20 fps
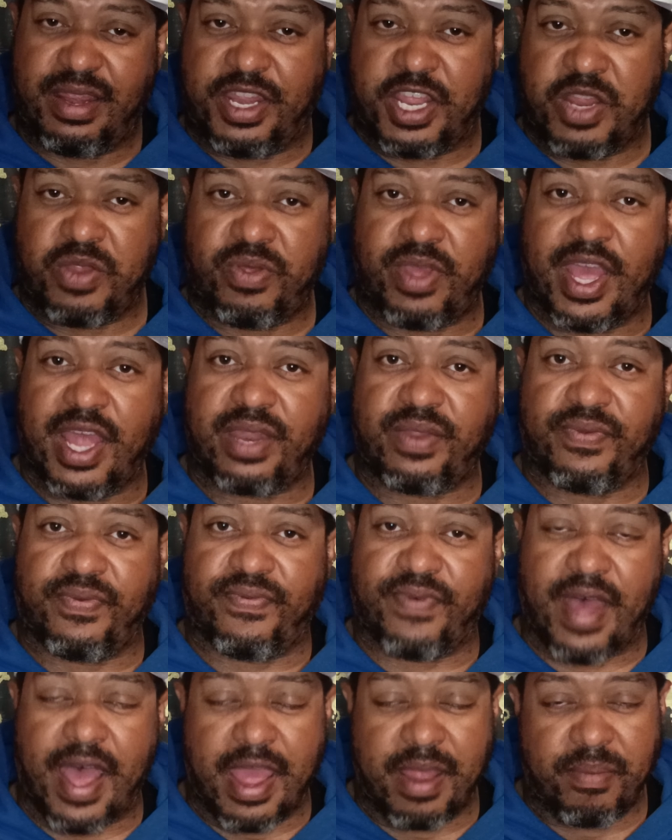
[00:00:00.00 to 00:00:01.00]
then you had to
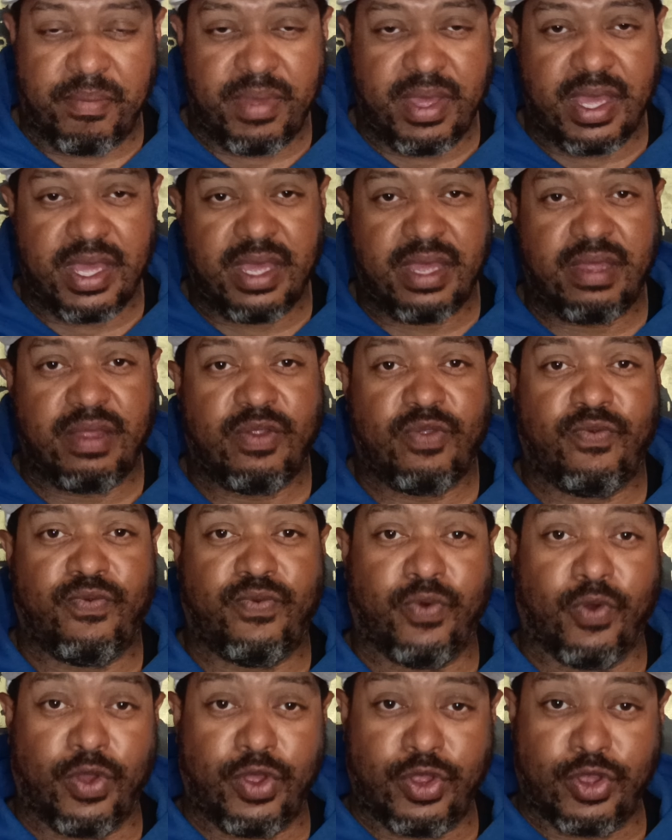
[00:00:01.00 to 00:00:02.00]
find me
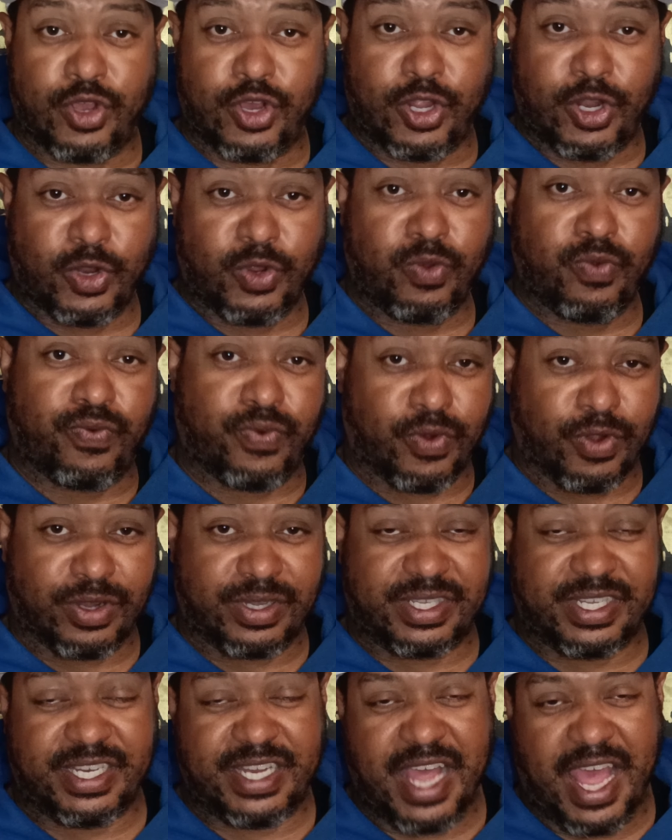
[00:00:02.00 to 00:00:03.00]
for your clue for
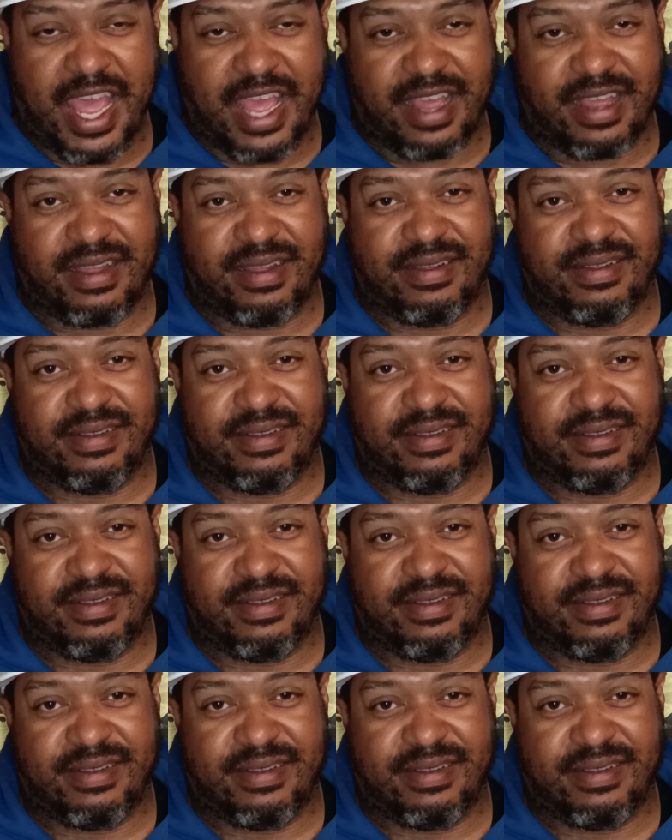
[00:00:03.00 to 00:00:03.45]
today.